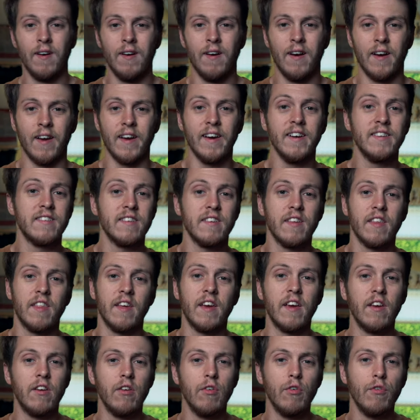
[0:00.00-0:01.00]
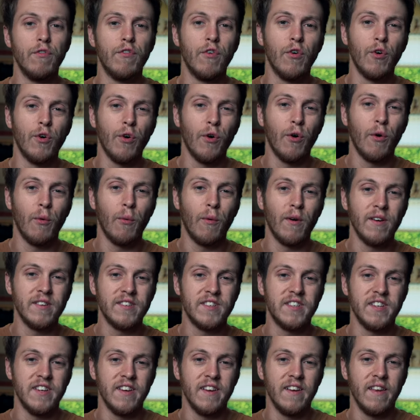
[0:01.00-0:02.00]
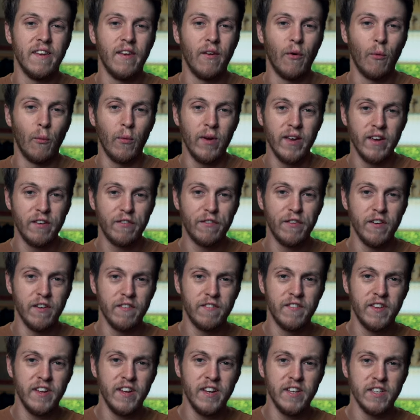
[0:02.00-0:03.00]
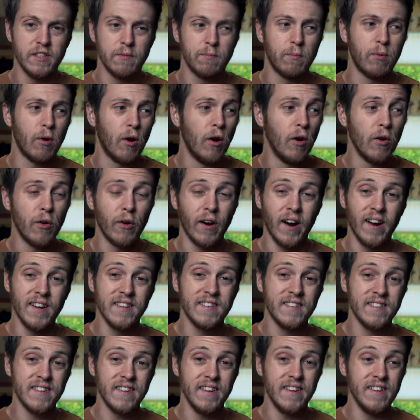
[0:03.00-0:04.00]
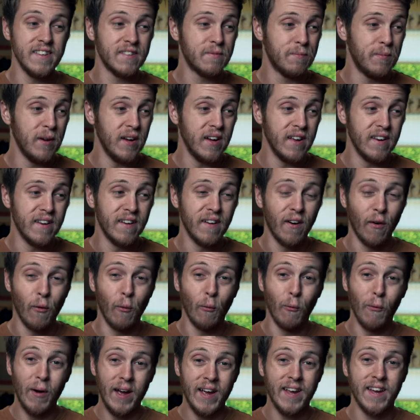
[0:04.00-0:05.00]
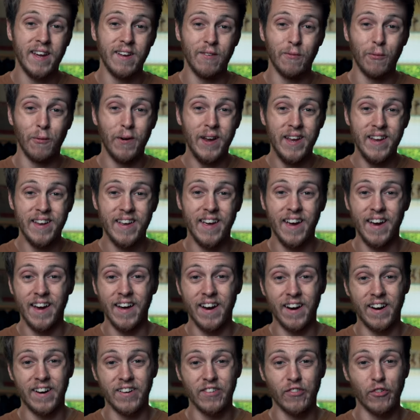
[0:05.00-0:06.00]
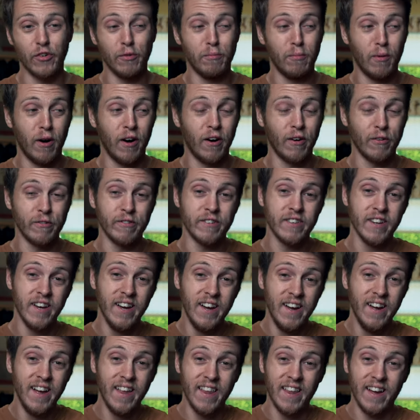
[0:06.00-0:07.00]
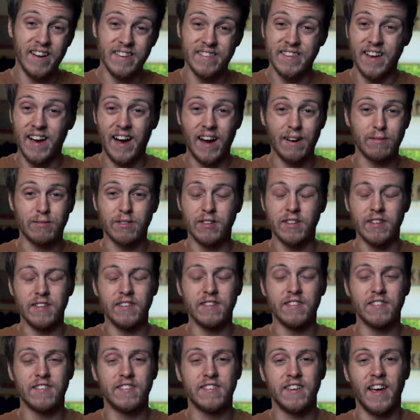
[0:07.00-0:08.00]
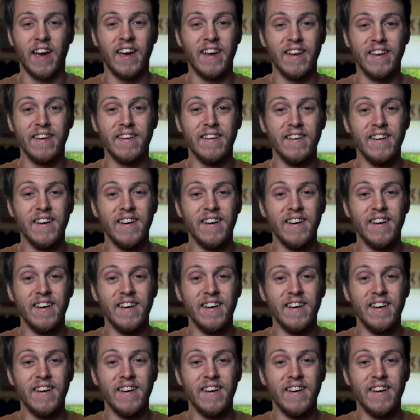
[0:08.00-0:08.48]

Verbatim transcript: Hey guys, thank you for watching week 15's progress. It's been a wicked week hitting 100 miles. That's absolutely insane.